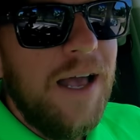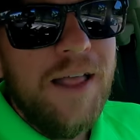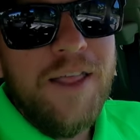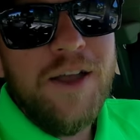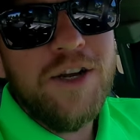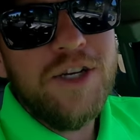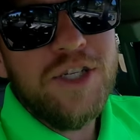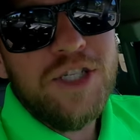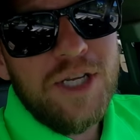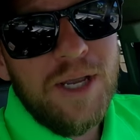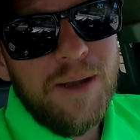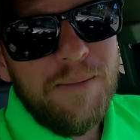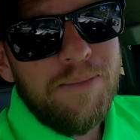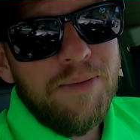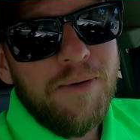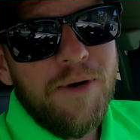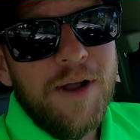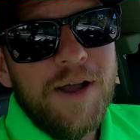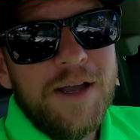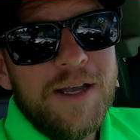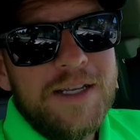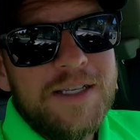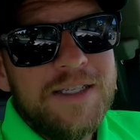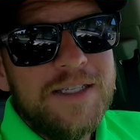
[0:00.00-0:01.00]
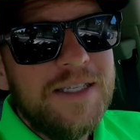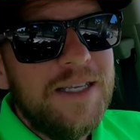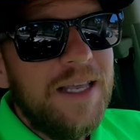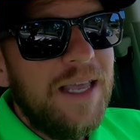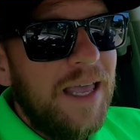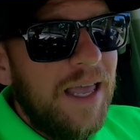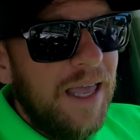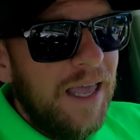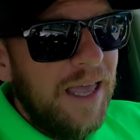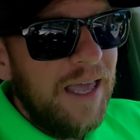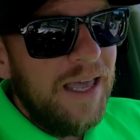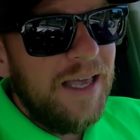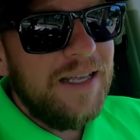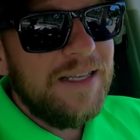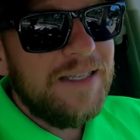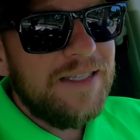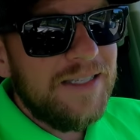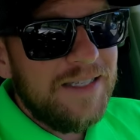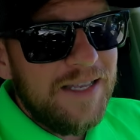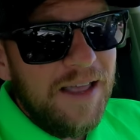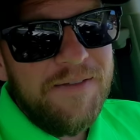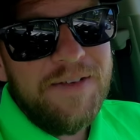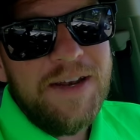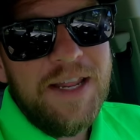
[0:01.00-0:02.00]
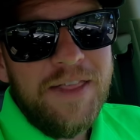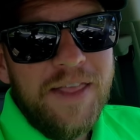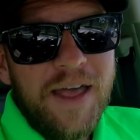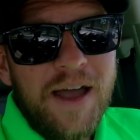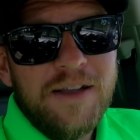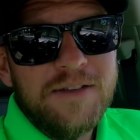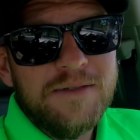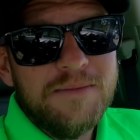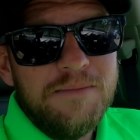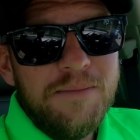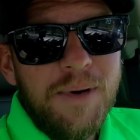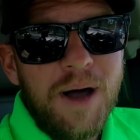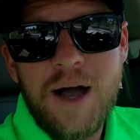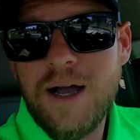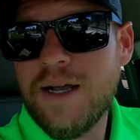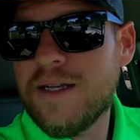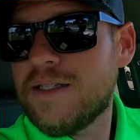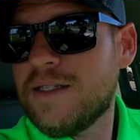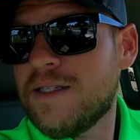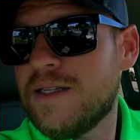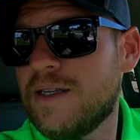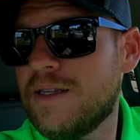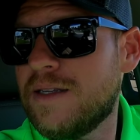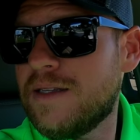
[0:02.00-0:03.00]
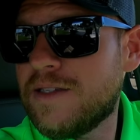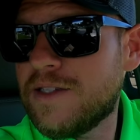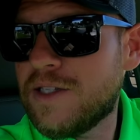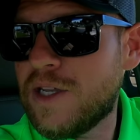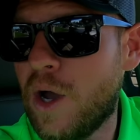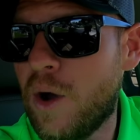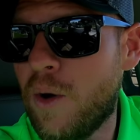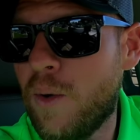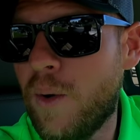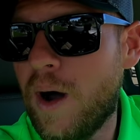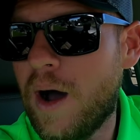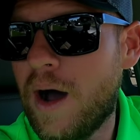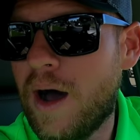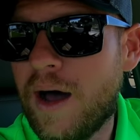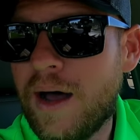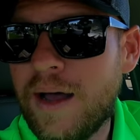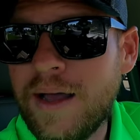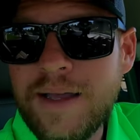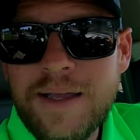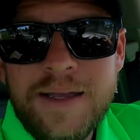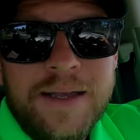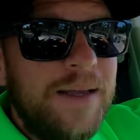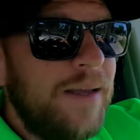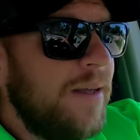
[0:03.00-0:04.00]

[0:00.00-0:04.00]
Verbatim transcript: dealership price is 70,000 bucks. So uh,